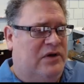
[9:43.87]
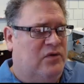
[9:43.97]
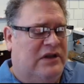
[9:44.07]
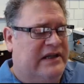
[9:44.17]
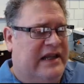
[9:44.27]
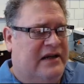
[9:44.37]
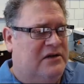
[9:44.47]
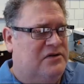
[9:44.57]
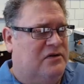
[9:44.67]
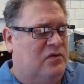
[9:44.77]
We really can't
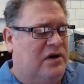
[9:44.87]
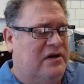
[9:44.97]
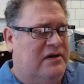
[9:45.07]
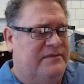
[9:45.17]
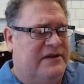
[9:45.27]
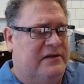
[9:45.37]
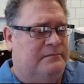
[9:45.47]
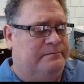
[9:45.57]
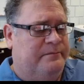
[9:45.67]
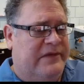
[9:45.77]
control where it comes
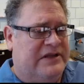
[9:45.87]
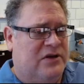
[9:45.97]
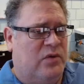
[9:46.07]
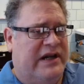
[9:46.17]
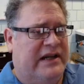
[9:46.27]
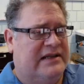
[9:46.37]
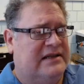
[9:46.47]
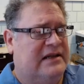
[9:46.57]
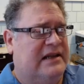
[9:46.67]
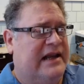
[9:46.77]
in. So when it
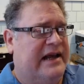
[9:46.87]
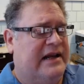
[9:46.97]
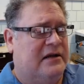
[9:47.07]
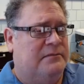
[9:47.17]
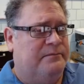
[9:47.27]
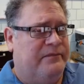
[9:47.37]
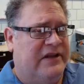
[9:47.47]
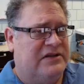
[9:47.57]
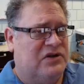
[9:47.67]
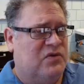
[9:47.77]
gets into the attic,
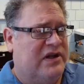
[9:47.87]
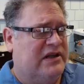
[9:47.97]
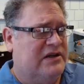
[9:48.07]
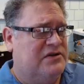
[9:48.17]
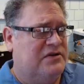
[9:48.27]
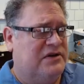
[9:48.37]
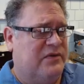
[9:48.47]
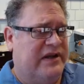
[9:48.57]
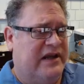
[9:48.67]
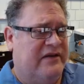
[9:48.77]
this is one of the issues
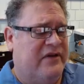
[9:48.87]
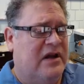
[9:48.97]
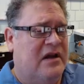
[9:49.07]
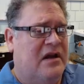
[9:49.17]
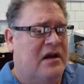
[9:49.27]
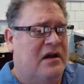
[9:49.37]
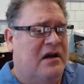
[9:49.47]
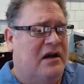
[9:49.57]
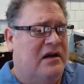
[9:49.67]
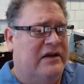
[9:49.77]
that we have.
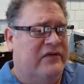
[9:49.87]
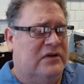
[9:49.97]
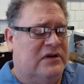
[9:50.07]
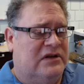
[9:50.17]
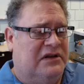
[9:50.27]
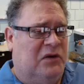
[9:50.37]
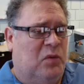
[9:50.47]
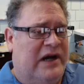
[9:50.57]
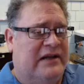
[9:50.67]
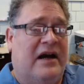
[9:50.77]
If you look at the
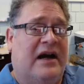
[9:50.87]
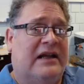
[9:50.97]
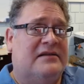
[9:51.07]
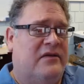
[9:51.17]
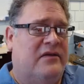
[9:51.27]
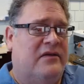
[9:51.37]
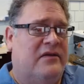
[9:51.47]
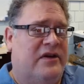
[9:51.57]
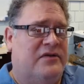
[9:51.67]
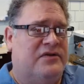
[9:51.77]
little white dots,
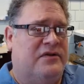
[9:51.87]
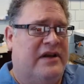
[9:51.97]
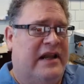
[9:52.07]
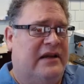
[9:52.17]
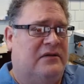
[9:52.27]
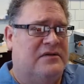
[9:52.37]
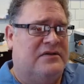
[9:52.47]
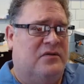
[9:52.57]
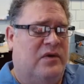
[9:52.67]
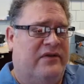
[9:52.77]
those are
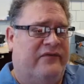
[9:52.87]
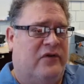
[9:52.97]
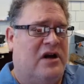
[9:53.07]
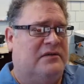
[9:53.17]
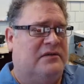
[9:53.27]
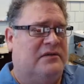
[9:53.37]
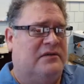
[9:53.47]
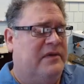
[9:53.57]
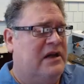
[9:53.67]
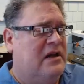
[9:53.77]
nails with frost on
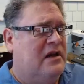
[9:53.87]
them.